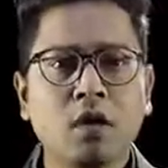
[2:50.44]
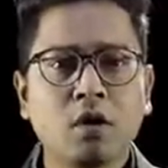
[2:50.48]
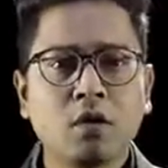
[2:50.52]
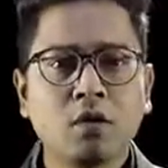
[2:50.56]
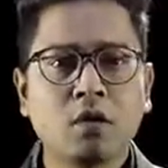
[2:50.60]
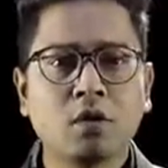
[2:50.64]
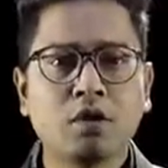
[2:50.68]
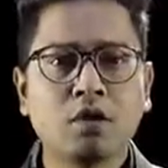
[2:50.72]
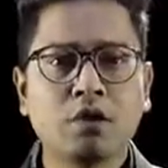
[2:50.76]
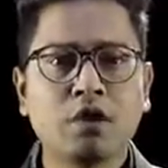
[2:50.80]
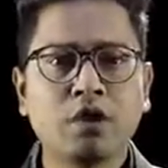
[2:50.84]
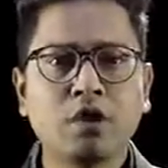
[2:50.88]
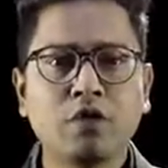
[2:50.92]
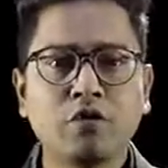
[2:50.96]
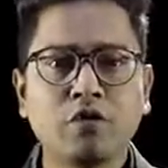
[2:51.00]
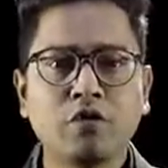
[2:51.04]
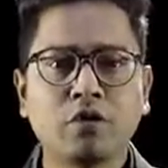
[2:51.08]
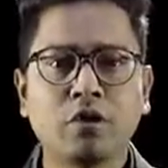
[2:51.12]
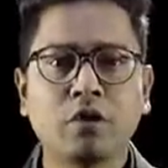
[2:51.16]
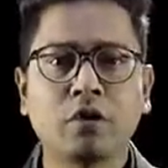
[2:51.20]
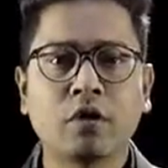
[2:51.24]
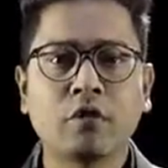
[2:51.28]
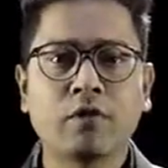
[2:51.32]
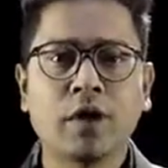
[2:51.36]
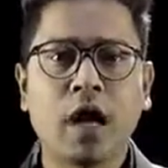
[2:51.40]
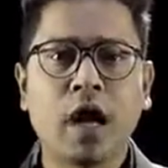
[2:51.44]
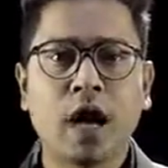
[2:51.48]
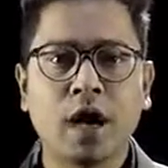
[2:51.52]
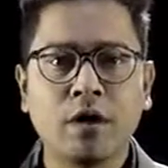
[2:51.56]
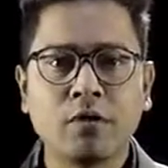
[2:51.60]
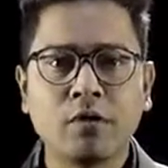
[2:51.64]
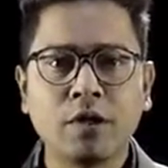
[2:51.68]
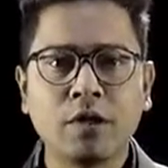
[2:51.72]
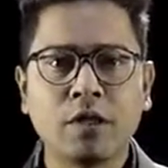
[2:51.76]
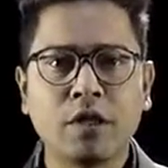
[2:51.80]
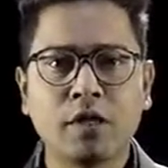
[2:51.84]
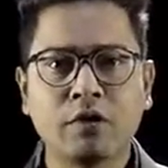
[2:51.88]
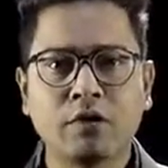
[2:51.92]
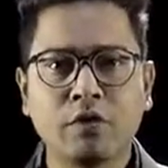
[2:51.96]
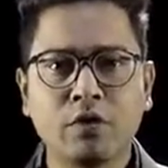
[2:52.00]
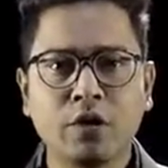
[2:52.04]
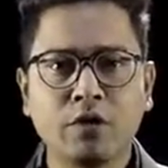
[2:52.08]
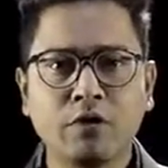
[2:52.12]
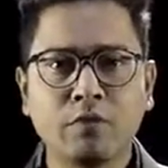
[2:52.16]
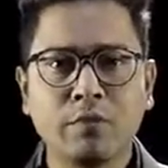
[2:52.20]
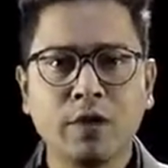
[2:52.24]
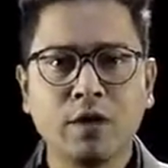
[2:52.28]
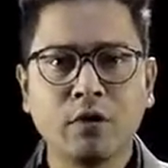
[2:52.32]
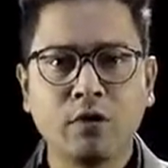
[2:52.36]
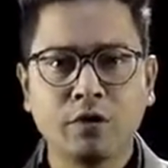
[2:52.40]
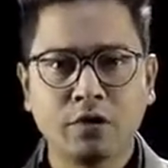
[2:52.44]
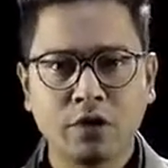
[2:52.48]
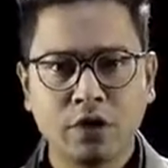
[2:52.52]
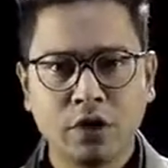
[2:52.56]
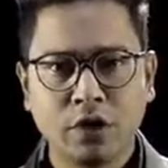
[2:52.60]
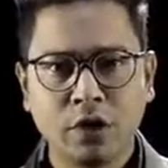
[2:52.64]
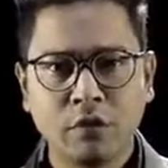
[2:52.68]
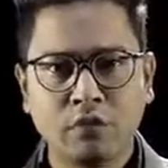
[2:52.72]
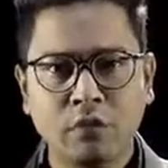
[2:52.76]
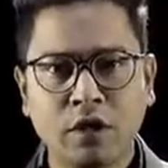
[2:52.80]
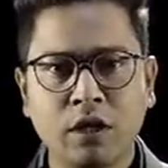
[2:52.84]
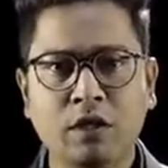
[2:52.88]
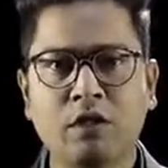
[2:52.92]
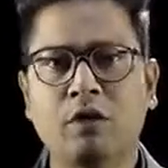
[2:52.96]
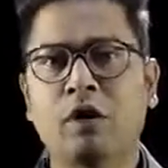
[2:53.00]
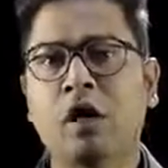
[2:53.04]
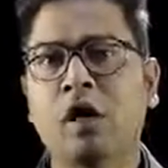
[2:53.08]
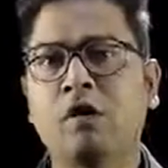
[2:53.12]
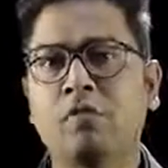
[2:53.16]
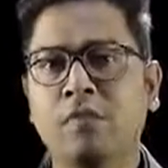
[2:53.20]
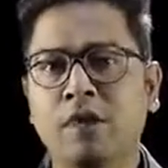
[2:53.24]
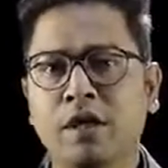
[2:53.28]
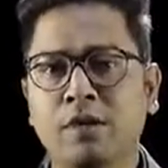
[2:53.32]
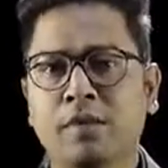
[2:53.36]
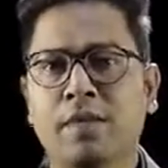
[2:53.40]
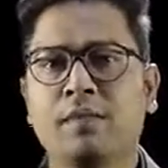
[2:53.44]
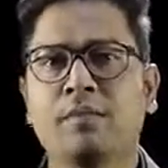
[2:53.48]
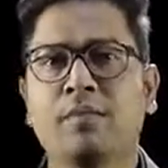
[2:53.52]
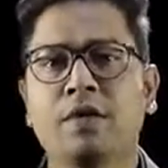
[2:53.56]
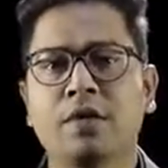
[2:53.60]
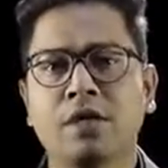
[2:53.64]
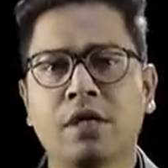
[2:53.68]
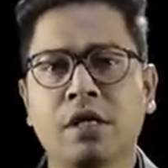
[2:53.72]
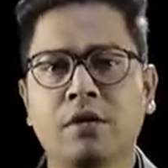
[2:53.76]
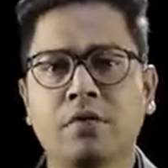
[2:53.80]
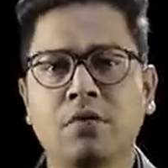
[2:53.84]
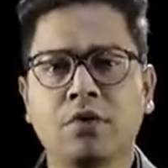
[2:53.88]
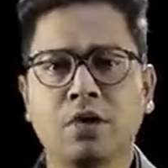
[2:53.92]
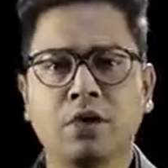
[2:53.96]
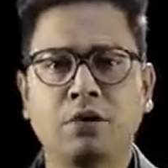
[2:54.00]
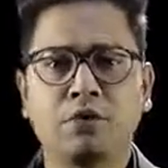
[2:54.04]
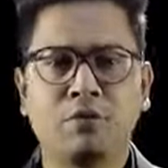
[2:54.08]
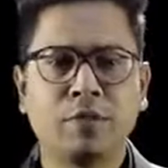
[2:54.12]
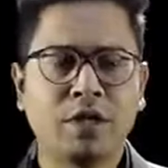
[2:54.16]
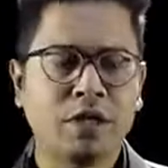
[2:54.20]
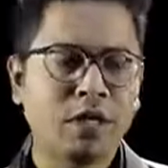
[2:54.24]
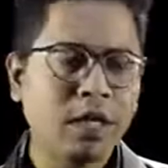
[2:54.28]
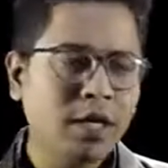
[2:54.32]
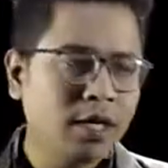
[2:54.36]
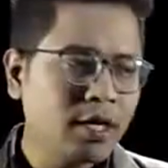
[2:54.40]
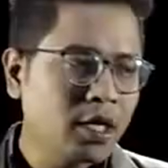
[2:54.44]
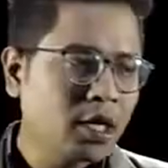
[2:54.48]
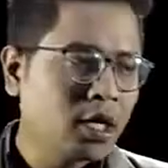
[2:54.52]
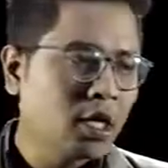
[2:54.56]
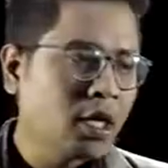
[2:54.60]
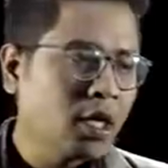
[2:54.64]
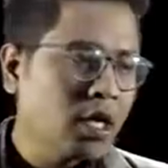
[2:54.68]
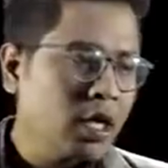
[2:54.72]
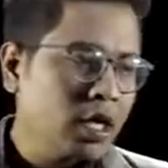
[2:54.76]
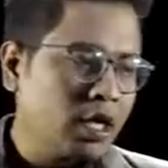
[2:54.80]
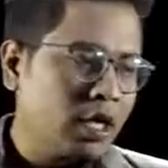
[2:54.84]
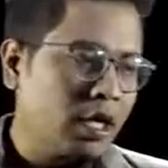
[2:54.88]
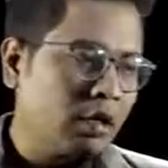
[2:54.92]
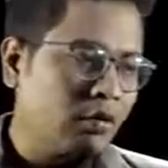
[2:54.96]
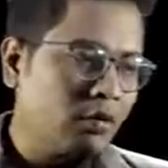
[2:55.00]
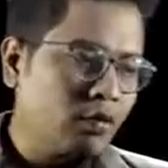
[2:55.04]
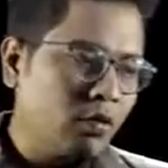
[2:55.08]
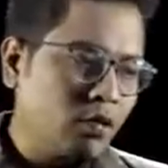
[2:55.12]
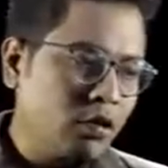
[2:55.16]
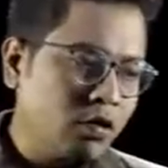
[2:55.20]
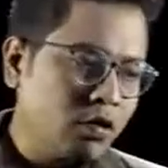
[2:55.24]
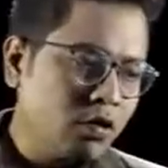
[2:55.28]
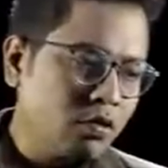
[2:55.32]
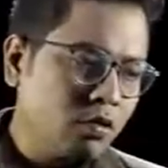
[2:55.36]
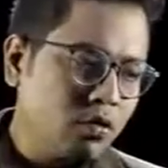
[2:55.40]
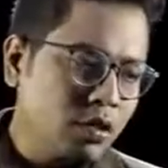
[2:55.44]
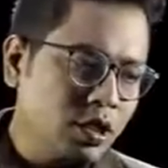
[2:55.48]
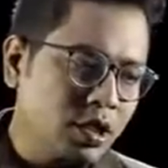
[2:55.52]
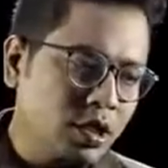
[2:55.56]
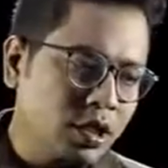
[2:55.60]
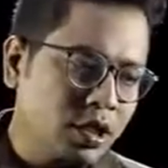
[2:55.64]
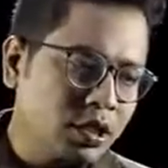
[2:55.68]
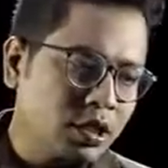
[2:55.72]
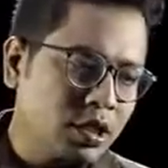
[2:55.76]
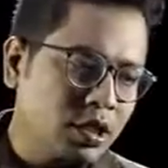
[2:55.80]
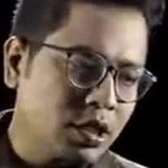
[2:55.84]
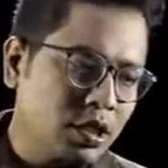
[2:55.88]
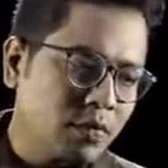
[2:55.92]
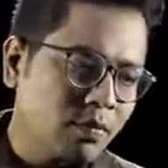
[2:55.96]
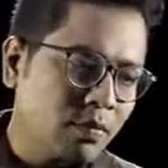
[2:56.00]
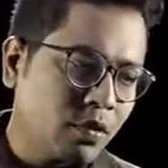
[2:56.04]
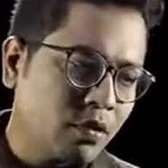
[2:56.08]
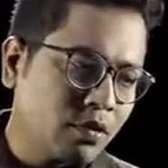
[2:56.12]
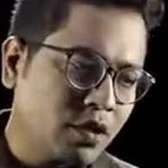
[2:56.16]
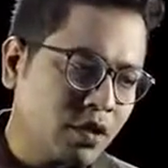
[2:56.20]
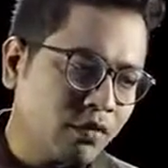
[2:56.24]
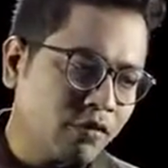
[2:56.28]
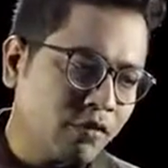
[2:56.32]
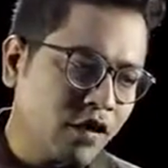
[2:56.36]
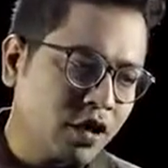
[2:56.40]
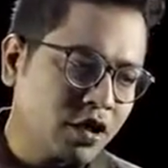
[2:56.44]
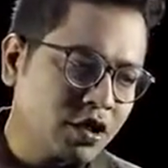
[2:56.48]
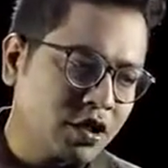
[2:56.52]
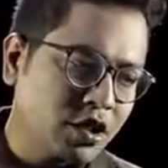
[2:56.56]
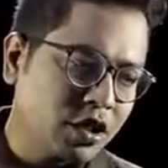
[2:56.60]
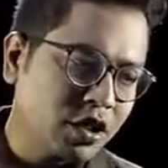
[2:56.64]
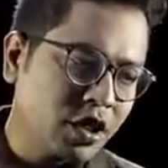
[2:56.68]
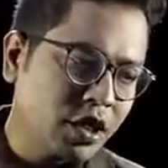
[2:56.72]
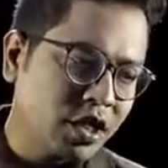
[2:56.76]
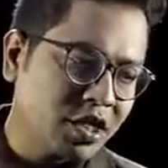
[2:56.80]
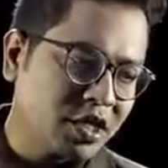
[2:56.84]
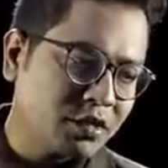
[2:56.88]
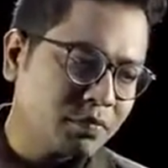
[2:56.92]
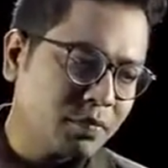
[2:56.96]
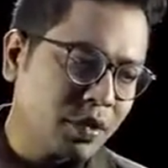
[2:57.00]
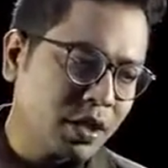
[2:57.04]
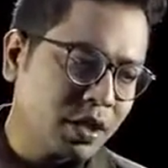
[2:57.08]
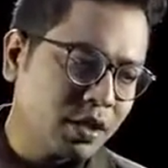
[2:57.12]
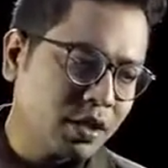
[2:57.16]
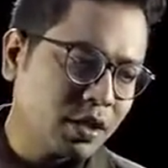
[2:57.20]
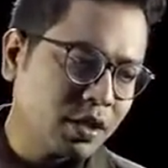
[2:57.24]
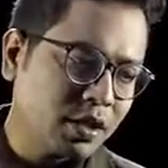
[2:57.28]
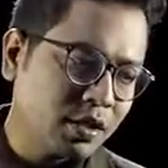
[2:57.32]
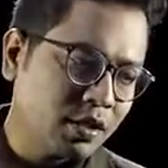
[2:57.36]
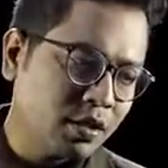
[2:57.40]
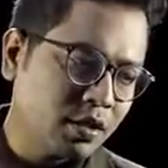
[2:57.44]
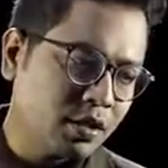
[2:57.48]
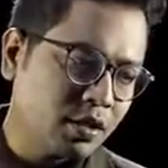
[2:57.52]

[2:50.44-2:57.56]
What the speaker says: constitution of how it is going to be constituted or how many members are going to be there, and also it touches upon the functional aspect.